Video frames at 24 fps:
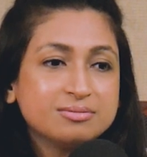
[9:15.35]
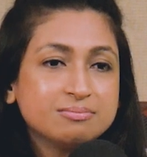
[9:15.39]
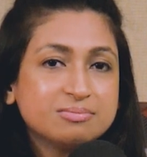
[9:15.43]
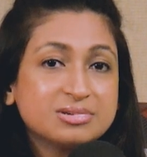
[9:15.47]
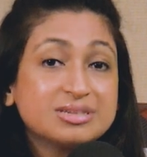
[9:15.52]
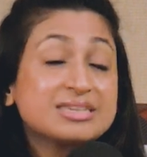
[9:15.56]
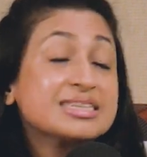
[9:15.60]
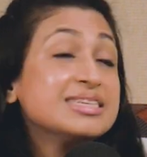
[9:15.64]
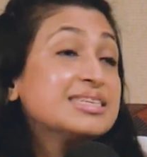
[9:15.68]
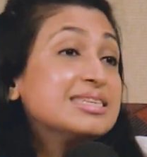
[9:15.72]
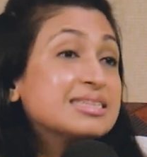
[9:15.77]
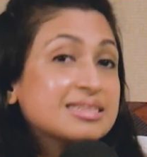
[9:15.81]

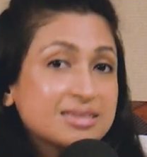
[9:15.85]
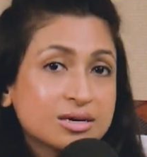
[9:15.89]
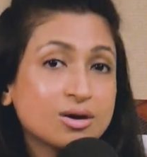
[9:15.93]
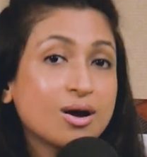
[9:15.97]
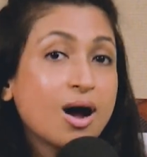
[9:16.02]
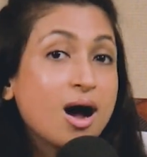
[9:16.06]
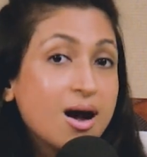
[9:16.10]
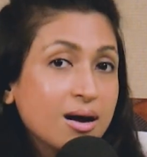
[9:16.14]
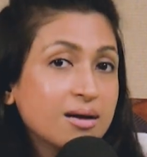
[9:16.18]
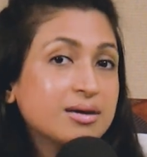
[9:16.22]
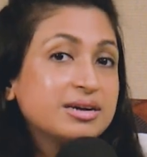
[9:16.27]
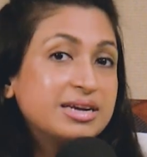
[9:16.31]
risk
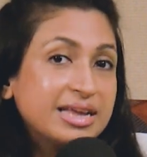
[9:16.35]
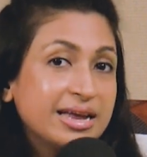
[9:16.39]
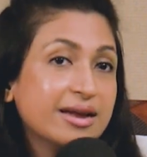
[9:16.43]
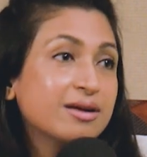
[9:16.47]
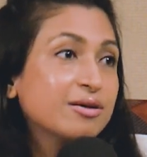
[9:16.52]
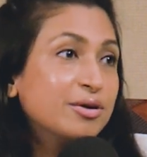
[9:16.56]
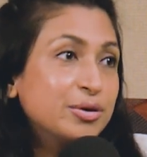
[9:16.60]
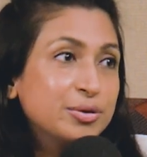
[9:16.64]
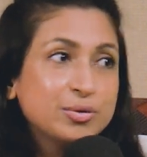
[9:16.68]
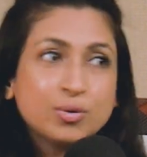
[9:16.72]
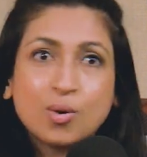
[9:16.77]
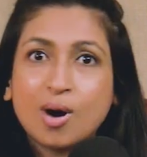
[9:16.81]
taker
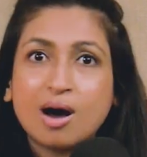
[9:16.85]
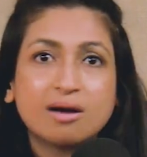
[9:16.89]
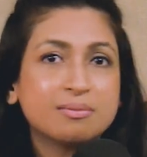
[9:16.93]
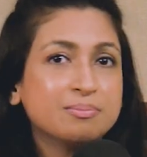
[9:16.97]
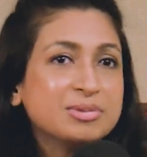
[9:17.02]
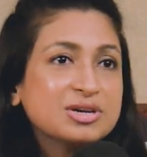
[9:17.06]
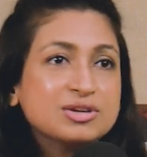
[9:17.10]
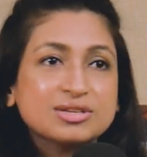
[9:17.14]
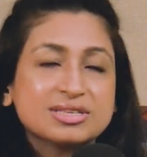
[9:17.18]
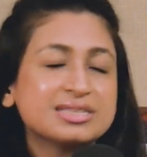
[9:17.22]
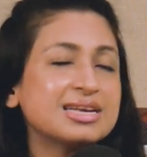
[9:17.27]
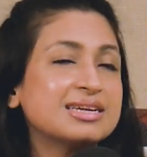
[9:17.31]
you are,
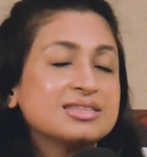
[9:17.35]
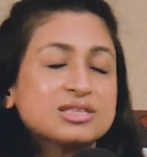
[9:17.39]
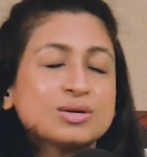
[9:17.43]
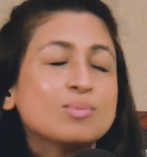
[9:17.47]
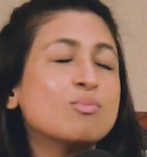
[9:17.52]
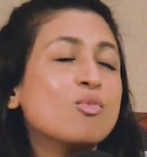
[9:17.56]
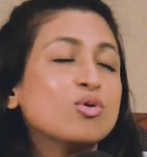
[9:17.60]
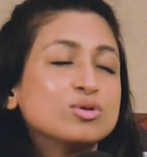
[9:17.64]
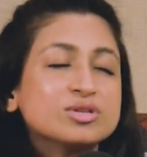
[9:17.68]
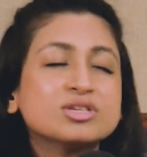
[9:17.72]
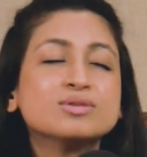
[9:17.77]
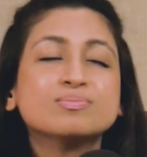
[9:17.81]
because that's the
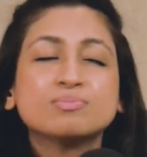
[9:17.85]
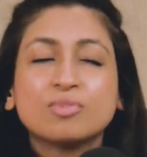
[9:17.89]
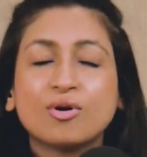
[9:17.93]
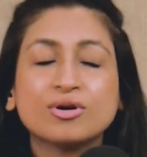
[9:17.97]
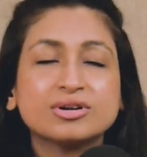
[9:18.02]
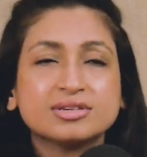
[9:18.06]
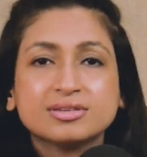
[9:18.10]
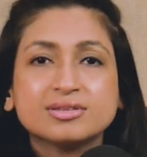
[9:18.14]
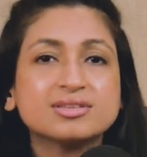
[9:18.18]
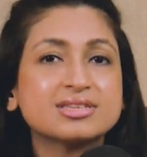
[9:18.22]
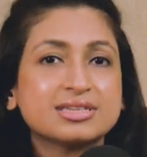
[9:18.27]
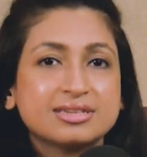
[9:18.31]
most
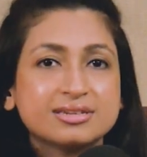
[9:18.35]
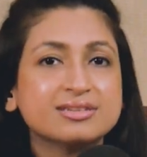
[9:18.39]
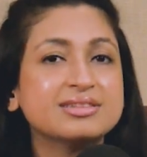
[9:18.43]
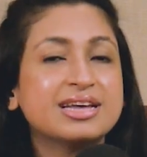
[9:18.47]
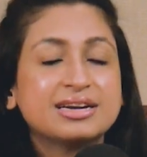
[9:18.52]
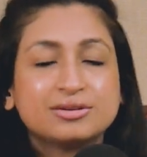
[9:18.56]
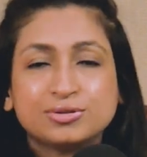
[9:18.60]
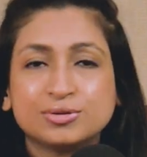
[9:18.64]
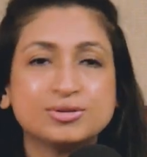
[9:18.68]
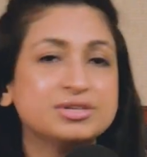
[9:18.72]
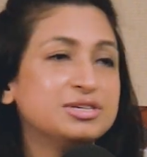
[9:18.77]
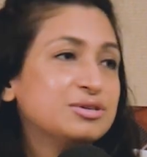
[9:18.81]
important skill that
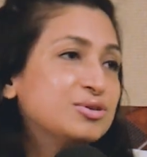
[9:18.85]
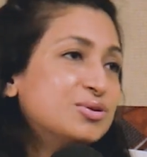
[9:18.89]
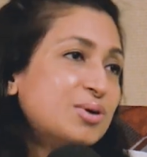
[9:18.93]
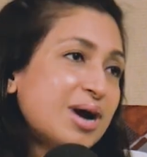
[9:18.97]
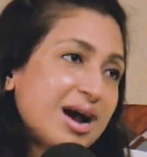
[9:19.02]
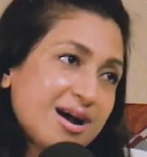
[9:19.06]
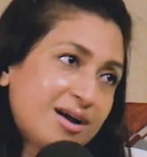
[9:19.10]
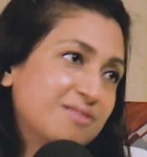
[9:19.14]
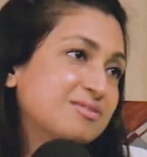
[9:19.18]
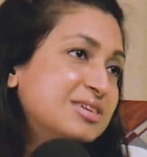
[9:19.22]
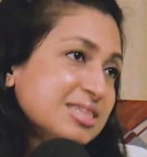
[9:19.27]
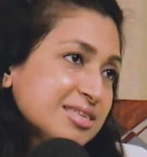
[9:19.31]
you need to
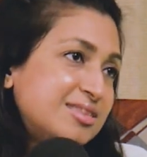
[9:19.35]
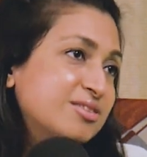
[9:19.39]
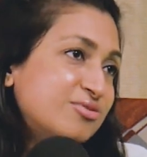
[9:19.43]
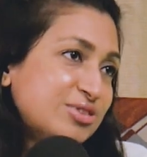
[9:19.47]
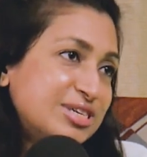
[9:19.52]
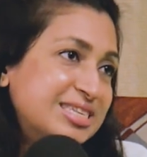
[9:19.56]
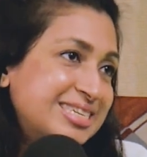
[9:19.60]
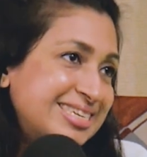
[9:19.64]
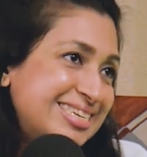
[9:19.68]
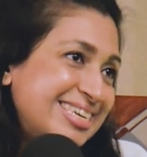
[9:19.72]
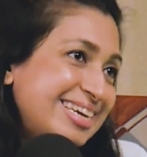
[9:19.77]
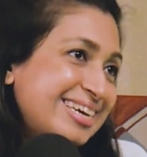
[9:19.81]
have, is
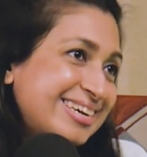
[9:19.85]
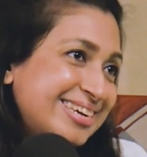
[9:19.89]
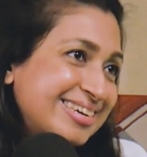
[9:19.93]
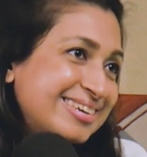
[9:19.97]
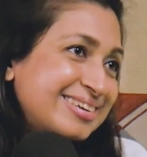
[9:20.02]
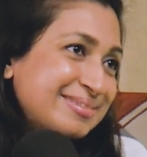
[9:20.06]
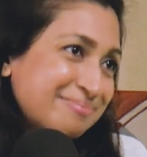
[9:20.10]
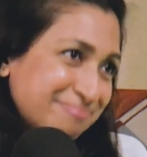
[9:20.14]
risk taking.